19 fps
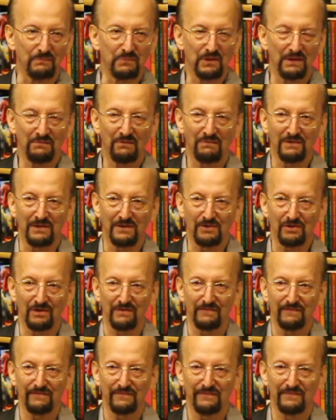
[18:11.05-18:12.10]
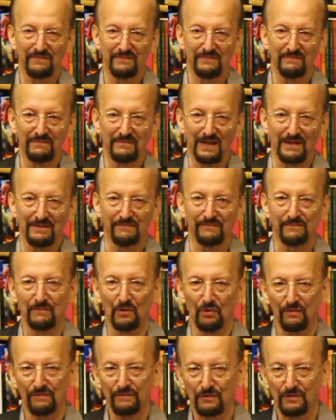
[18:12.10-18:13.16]
I probably should have done
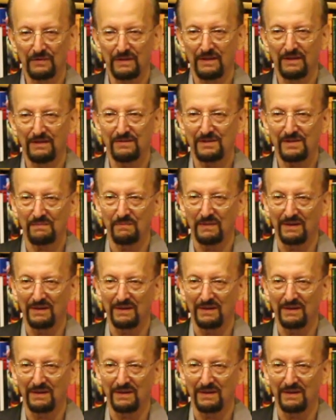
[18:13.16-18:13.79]
more footnotes,